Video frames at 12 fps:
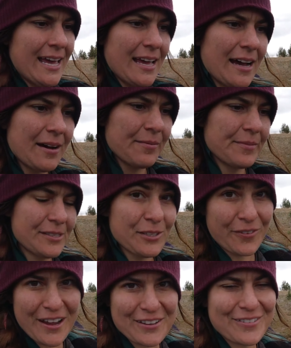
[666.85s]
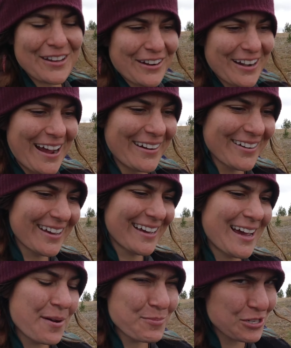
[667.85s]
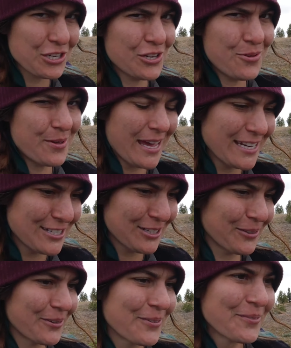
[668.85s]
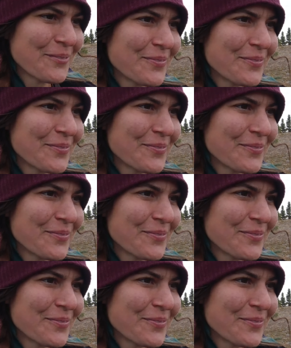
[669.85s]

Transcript: Um, so if I can figure it out, I'm sure you can too.